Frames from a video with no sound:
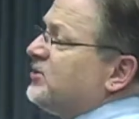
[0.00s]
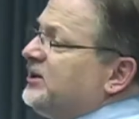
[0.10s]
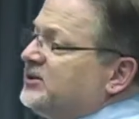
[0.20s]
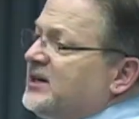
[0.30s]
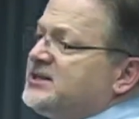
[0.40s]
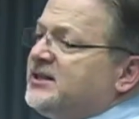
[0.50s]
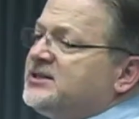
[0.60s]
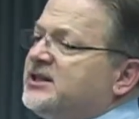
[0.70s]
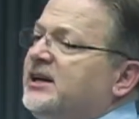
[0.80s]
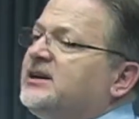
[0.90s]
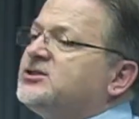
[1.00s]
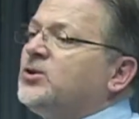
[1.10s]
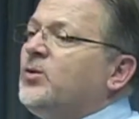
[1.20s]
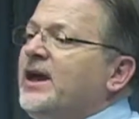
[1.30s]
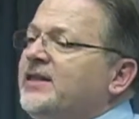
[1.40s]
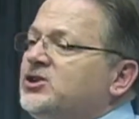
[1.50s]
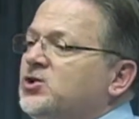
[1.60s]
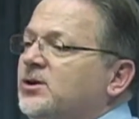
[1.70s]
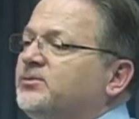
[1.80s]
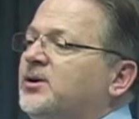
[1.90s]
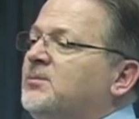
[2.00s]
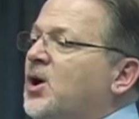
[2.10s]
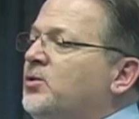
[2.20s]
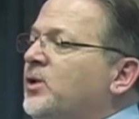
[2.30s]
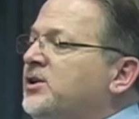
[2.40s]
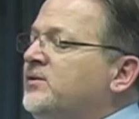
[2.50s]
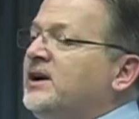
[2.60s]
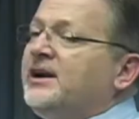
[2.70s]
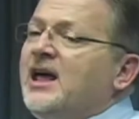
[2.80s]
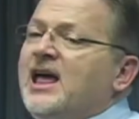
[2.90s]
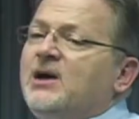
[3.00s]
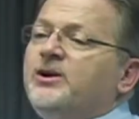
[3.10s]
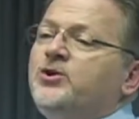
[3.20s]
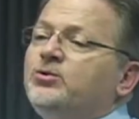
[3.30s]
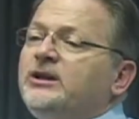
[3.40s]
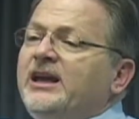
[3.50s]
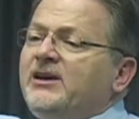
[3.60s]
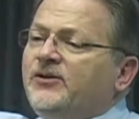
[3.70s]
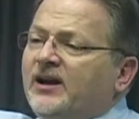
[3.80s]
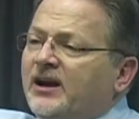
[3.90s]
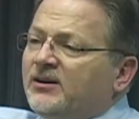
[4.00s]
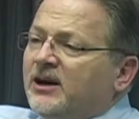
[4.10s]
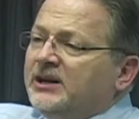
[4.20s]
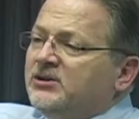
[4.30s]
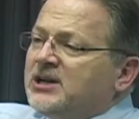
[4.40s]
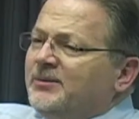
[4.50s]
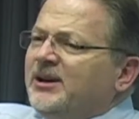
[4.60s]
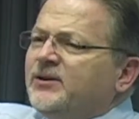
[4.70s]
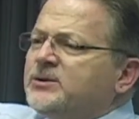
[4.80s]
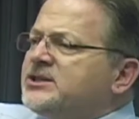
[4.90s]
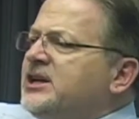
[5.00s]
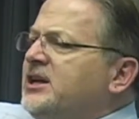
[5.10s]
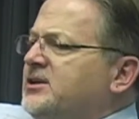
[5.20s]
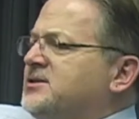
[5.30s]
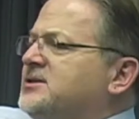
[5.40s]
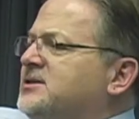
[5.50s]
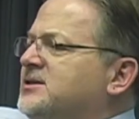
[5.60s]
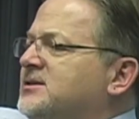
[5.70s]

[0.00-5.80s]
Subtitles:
are interested in seeing, and it's a way that you can promote what you've done. And when you leave here, and how many of you are seniors?